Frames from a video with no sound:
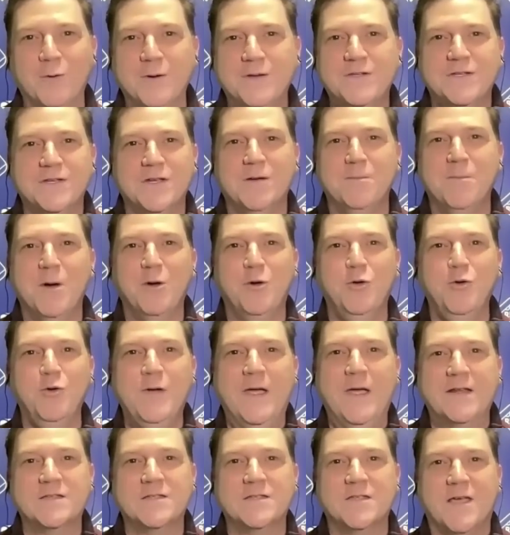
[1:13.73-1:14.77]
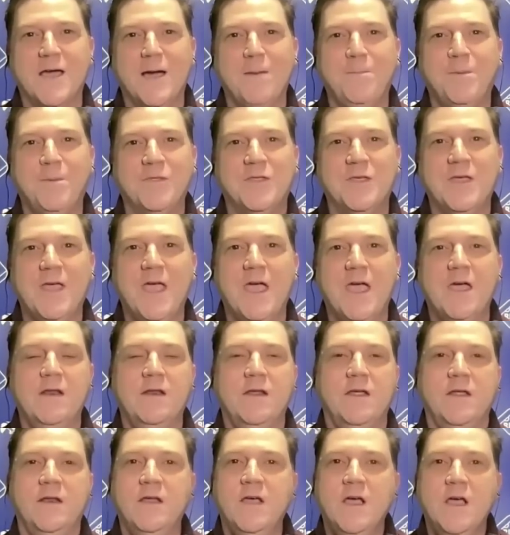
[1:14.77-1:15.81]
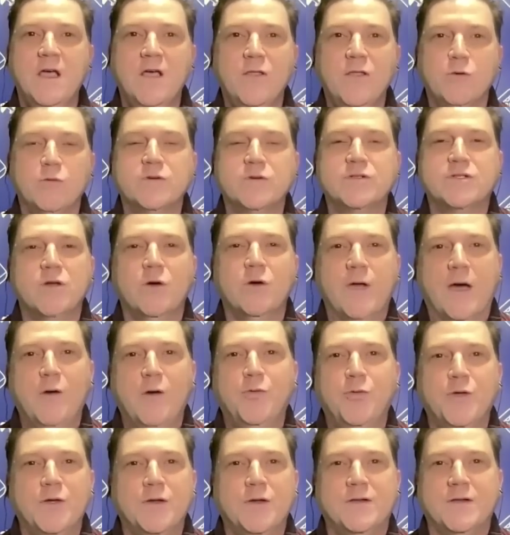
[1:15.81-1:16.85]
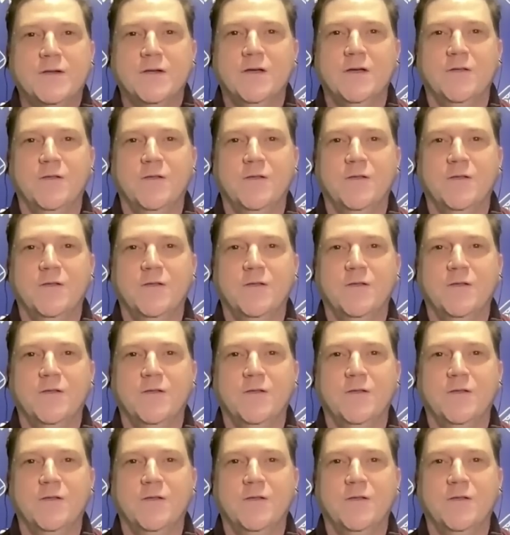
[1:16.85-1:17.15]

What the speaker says: It's about who gets the cup at the end, and there was no doubt that